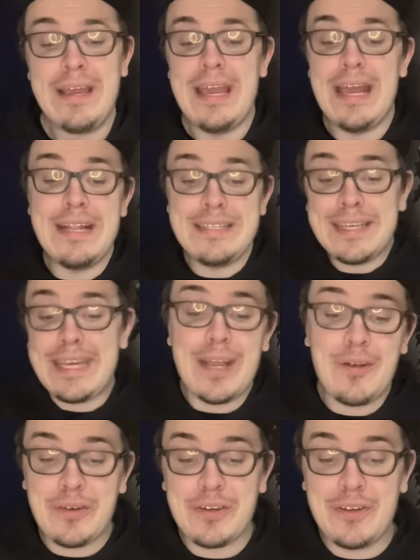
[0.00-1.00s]
And it's a
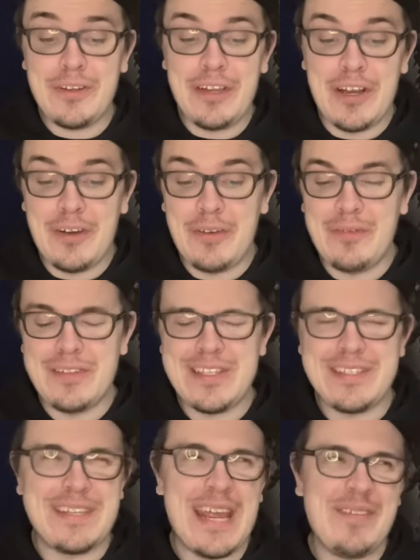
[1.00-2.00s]
character, you know, what's
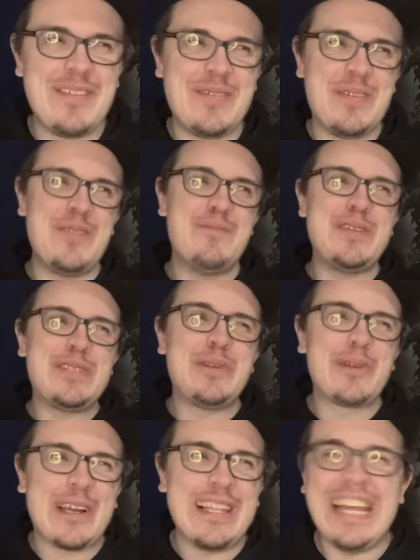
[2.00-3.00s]
his name in the movie?
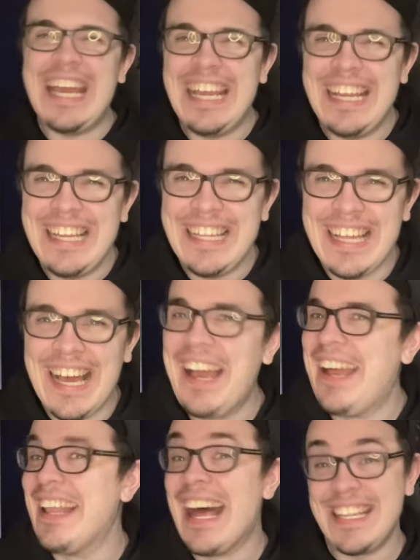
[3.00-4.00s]
Mr. Clay?
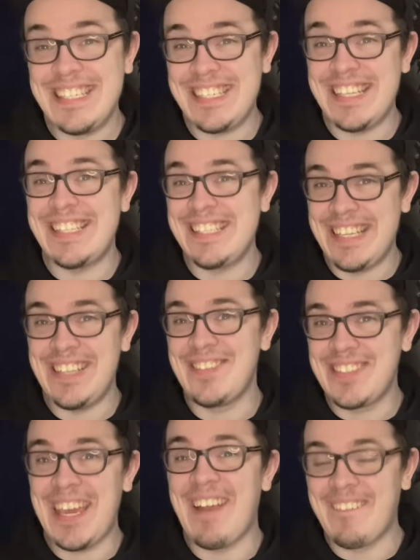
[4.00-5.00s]
That's Jason
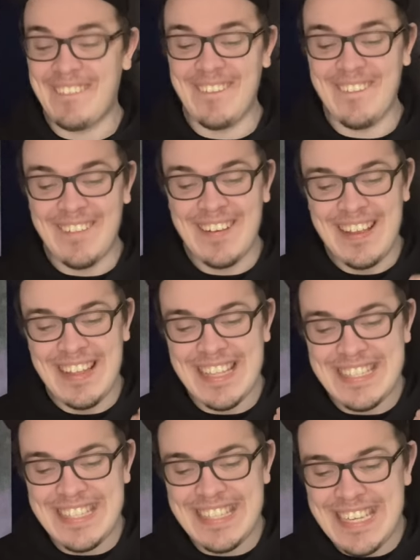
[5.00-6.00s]
Statham's character.
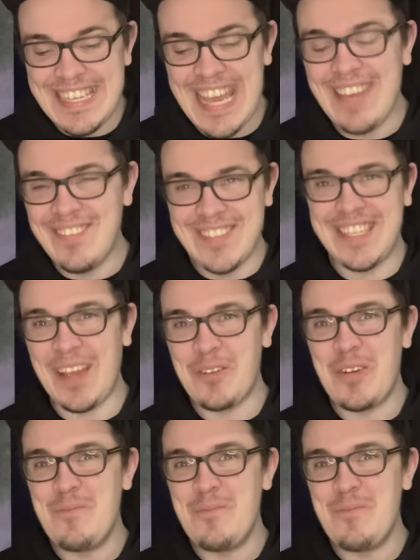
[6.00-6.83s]
That's the name of his character,